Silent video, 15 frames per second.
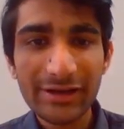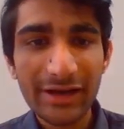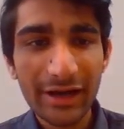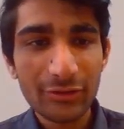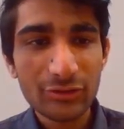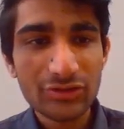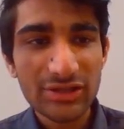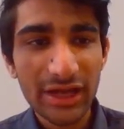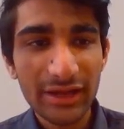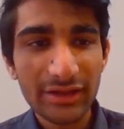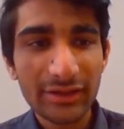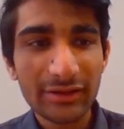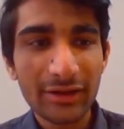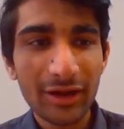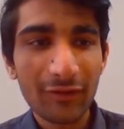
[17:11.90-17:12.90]
try to sign
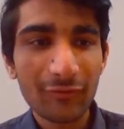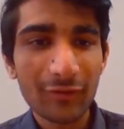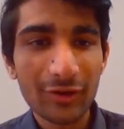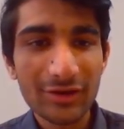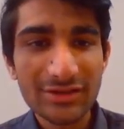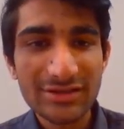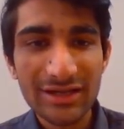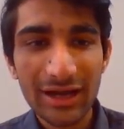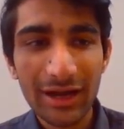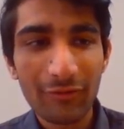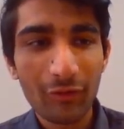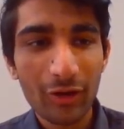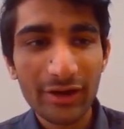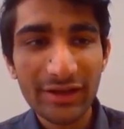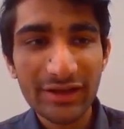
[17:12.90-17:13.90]
in, of course, I've
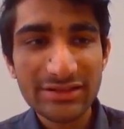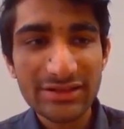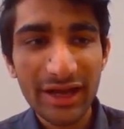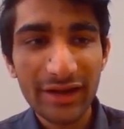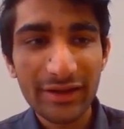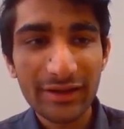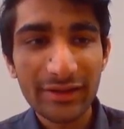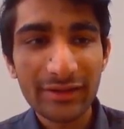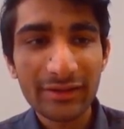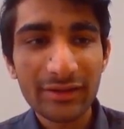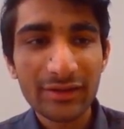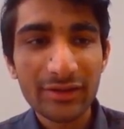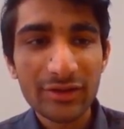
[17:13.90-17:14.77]
already signed in,